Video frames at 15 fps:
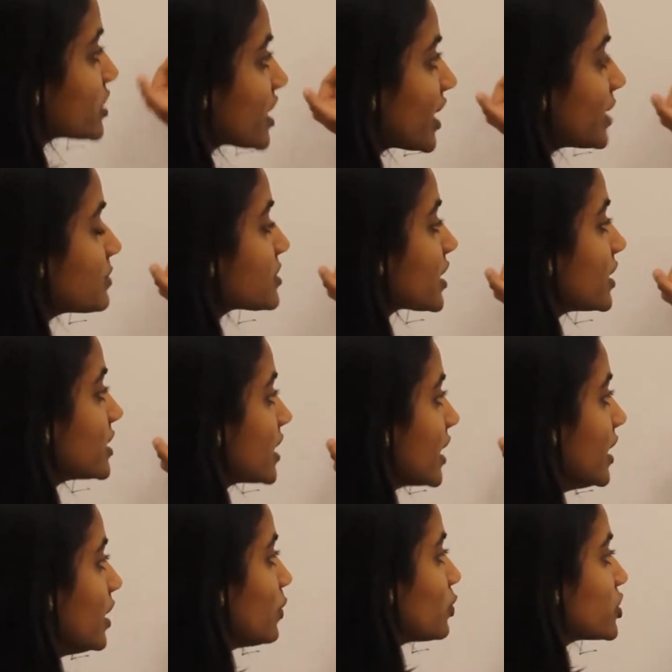times a
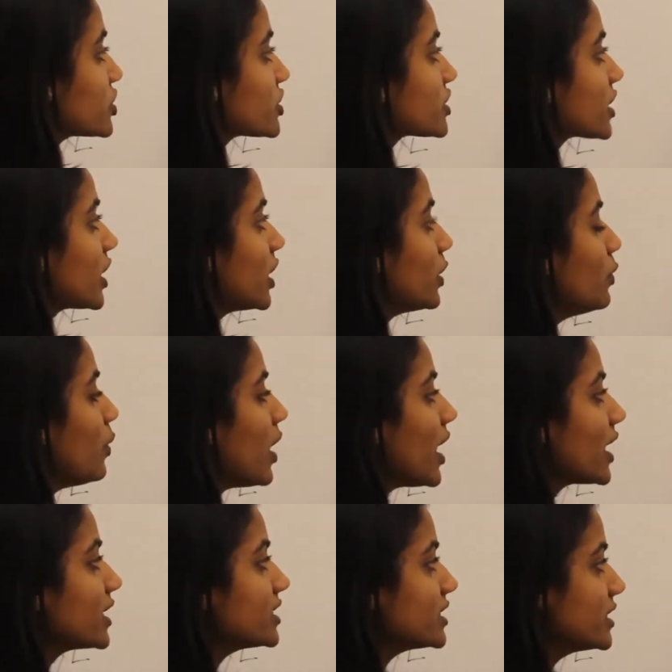day, which is
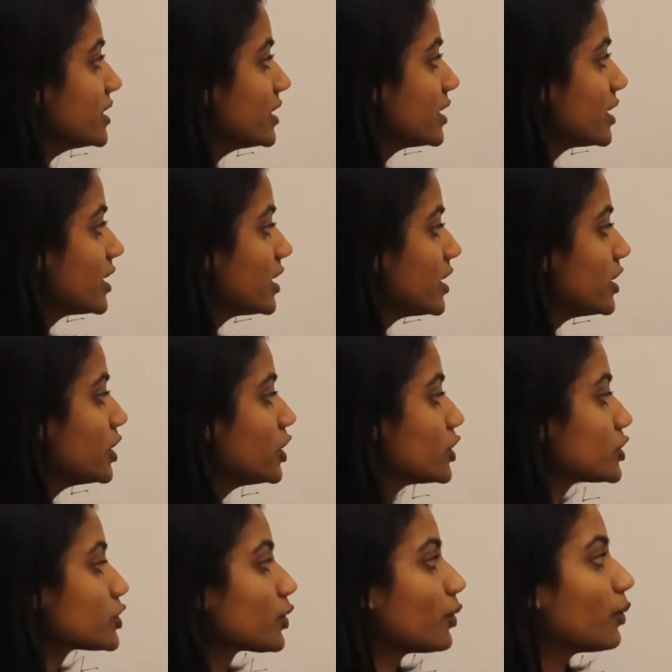QID.
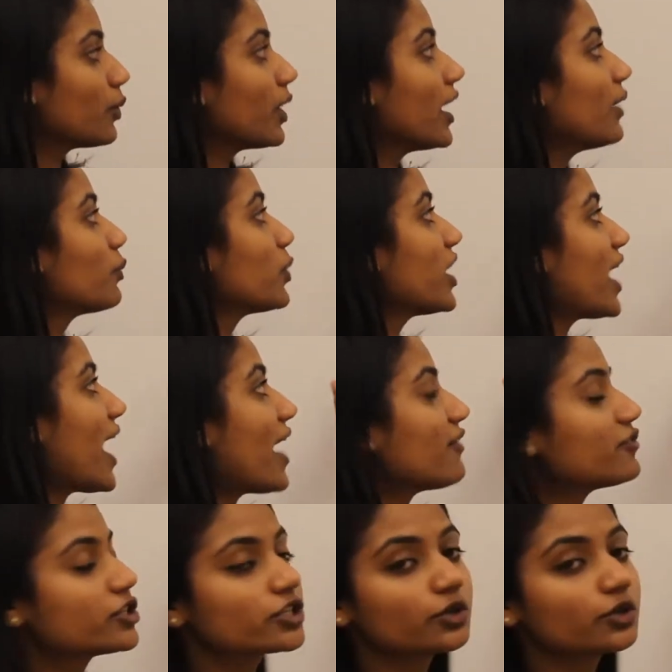So we have